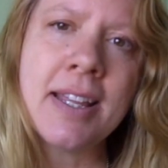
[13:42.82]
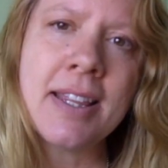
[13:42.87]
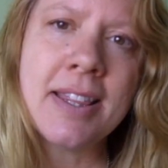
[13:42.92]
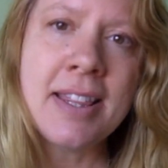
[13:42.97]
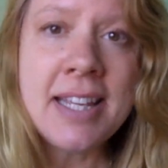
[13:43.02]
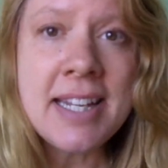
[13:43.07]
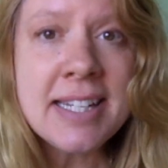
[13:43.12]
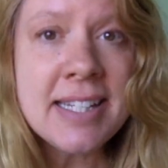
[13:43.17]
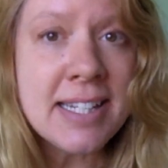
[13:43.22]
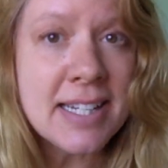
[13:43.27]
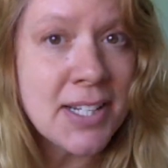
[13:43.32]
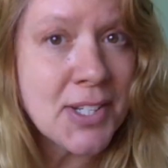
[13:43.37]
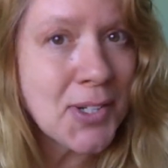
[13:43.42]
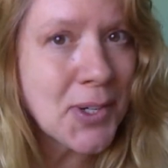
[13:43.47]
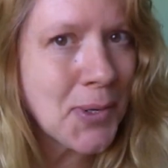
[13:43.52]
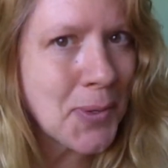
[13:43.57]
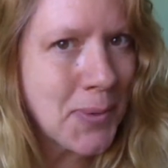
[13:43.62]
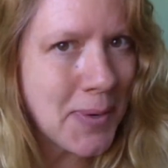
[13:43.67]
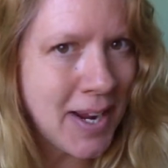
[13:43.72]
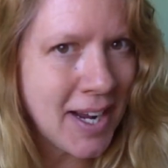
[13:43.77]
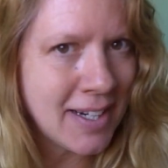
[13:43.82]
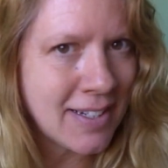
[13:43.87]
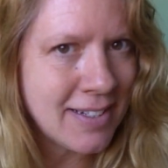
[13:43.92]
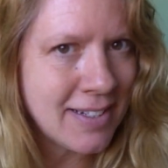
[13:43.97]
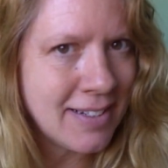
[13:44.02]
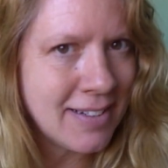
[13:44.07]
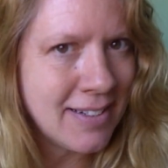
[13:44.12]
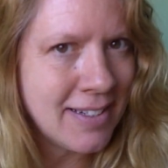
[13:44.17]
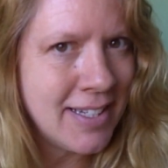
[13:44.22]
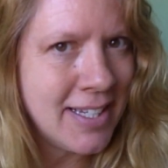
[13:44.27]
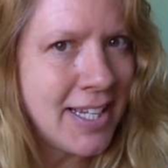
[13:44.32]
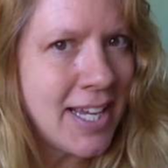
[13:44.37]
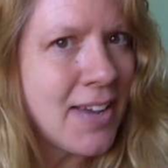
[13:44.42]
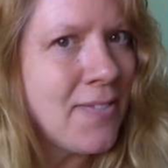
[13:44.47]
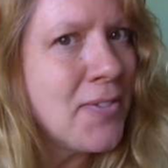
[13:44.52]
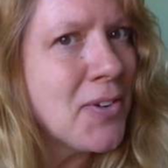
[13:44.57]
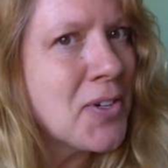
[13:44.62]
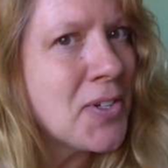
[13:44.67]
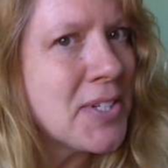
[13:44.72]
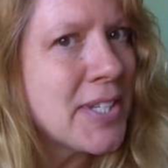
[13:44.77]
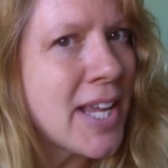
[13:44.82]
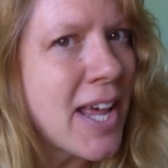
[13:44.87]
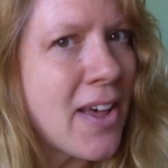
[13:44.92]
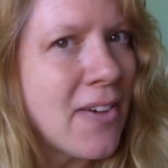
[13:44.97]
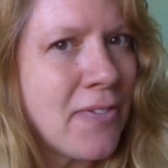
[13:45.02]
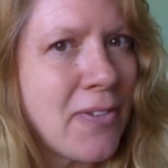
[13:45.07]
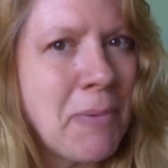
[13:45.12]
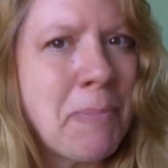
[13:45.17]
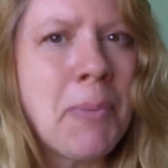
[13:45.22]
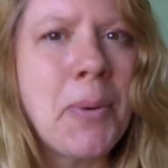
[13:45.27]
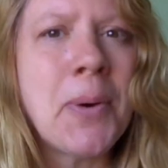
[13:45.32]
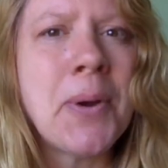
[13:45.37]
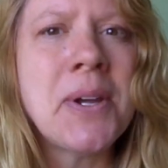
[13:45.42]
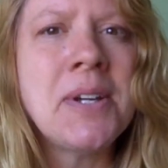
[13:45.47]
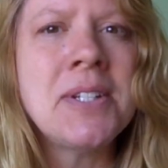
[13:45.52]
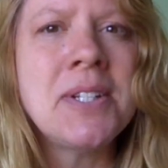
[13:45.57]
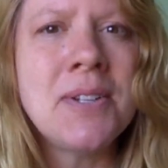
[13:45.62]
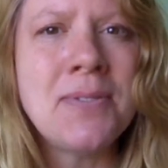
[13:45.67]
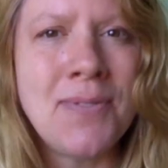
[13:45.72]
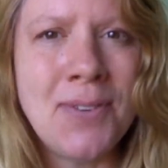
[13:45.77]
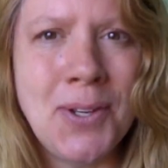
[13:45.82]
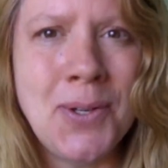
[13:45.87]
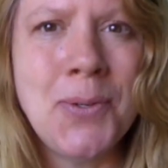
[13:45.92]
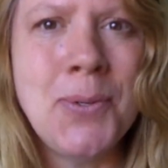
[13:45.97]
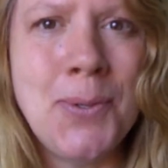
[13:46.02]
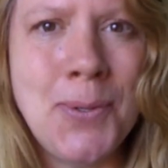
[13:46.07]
This is correct. Give yourself a point if you